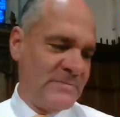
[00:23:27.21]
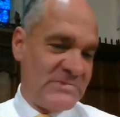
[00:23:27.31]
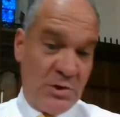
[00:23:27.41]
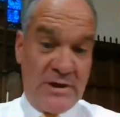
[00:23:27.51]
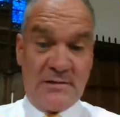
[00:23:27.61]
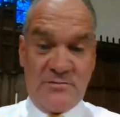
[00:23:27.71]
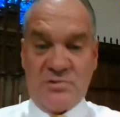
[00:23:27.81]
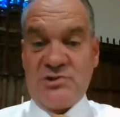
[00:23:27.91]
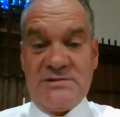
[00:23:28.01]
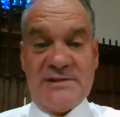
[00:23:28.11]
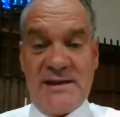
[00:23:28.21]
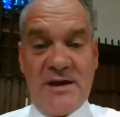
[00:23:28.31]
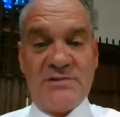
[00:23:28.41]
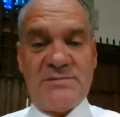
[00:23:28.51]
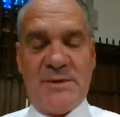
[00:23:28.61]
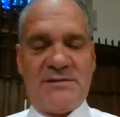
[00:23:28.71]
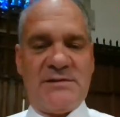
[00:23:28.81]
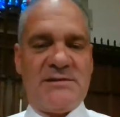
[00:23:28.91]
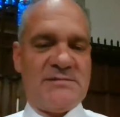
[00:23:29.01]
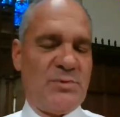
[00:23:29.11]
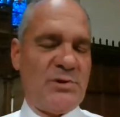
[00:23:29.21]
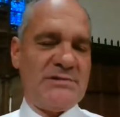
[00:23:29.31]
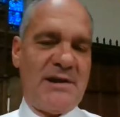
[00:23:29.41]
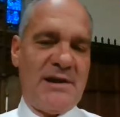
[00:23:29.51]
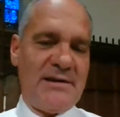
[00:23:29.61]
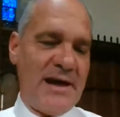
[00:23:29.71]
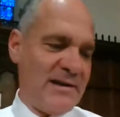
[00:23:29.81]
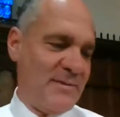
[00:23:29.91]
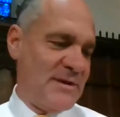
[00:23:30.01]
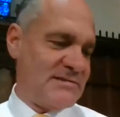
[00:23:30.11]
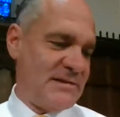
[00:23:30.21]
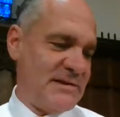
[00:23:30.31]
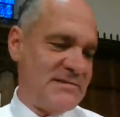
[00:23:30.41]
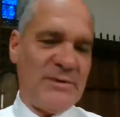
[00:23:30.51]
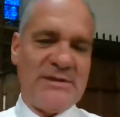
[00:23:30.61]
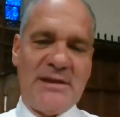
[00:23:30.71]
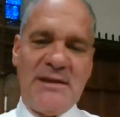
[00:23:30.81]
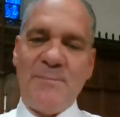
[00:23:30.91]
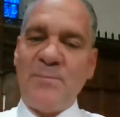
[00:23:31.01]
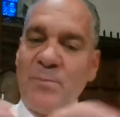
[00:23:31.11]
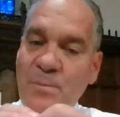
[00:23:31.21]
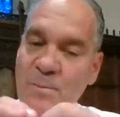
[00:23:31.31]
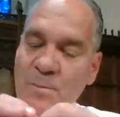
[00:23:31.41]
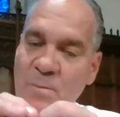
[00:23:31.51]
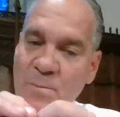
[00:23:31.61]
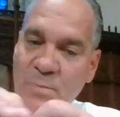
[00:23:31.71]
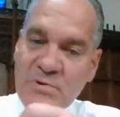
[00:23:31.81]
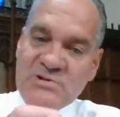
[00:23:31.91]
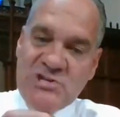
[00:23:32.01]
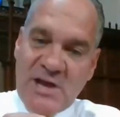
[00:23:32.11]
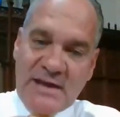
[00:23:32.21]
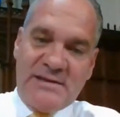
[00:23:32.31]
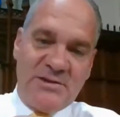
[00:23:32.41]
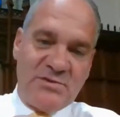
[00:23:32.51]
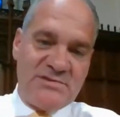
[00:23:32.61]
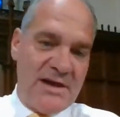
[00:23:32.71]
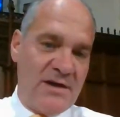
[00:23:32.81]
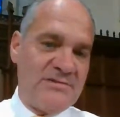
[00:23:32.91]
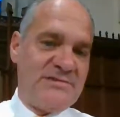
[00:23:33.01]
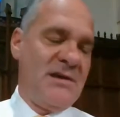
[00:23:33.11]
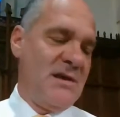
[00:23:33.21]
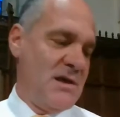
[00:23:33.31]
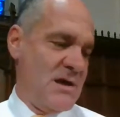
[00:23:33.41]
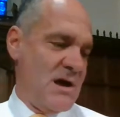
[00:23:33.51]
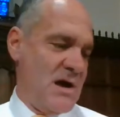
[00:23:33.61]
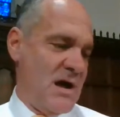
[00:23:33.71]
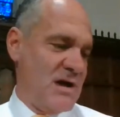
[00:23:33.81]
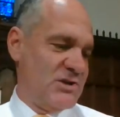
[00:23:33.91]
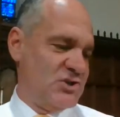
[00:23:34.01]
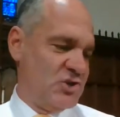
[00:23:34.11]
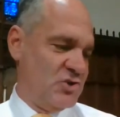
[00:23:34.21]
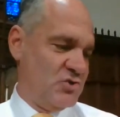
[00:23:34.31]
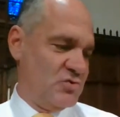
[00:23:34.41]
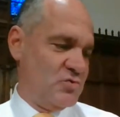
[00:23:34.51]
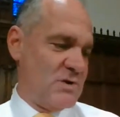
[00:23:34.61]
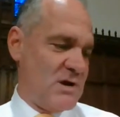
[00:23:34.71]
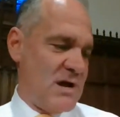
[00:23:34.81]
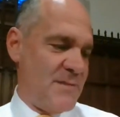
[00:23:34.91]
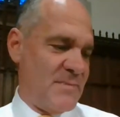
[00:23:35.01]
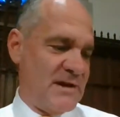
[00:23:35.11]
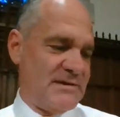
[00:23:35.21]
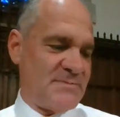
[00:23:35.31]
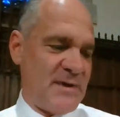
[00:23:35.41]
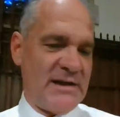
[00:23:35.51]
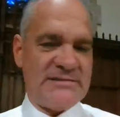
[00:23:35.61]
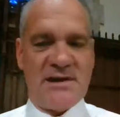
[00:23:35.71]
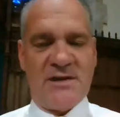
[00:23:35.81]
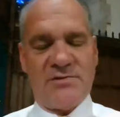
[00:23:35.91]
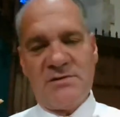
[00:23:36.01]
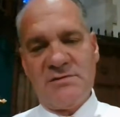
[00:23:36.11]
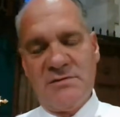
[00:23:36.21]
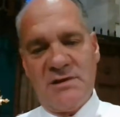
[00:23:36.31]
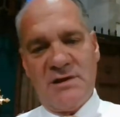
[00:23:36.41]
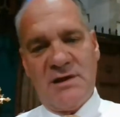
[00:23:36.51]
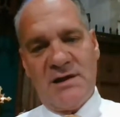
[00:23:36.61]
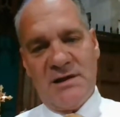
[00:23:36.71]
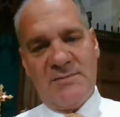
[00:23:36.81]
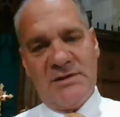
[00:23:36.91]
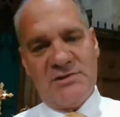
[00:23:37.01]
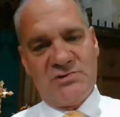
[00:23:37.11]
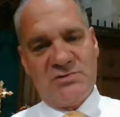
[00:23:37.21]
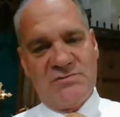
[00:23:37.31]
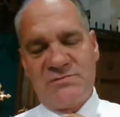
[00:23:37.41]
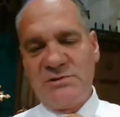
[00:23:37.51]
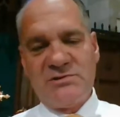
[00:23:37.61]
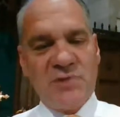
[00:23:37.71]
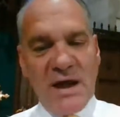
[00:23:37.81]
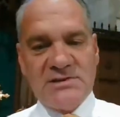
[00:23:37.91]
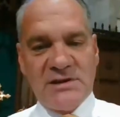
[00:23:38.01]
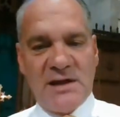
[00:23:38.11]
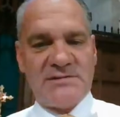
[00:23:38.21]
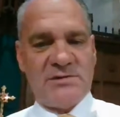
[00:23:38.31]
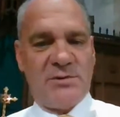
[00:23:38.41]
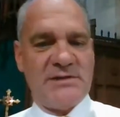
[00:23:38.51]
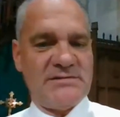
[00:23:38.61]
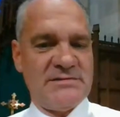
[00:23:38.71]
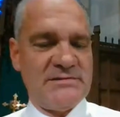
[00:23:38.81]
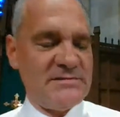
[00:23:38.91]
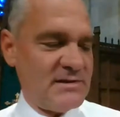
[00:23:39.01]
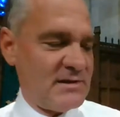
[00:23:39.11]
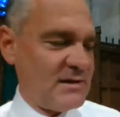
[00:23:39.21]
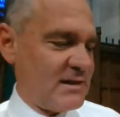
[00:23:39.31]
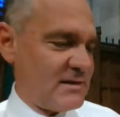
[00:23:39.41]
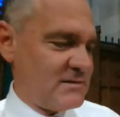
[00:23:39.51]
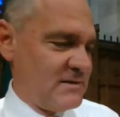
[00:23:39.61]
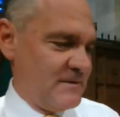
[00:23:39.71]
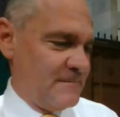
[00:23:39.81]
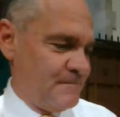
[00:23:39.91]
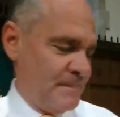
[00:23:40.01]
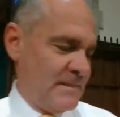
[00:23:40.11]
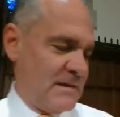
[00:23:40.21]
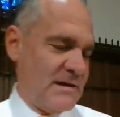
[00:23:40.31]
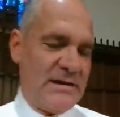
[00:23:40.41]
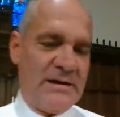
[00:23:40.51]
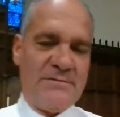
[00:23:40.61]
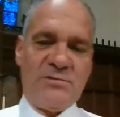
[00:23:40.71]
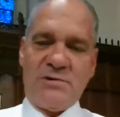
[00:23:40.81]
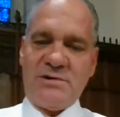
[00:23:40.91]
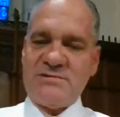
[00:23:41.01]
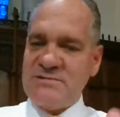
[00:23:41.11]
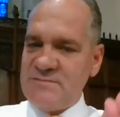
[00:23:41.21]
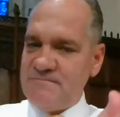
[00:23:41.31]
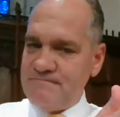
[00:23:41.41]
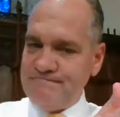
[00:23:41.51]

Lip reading: So Christians had doubts about this, and Bornstein documents this, but they then projected those doubts onto a despised other, namely the Jews, with tragic consequences that, of course,